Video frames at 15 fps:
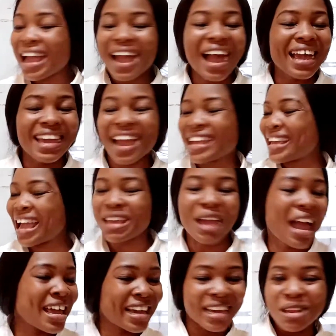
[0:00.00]

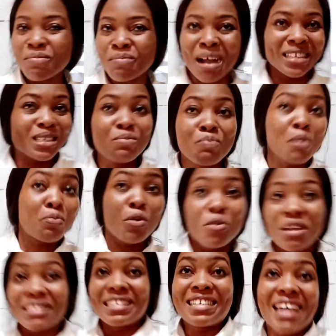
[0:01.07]
I can imagine people
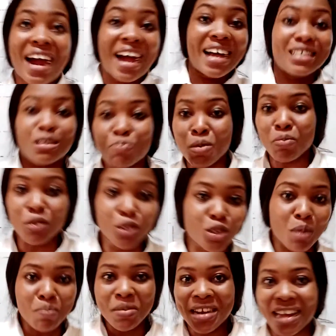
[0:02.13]
raising their hands, people
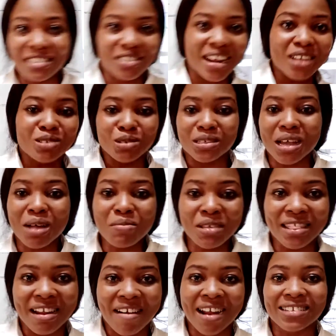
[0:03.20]
jumping and trying to tell me
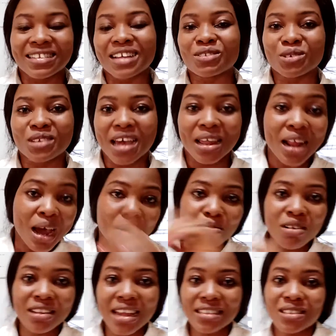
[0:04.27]
their answer to that.
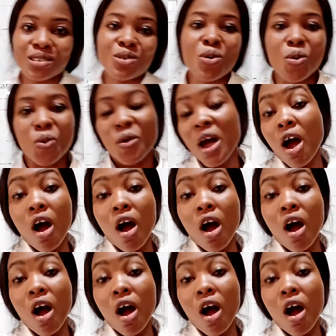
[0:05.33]
But let's go.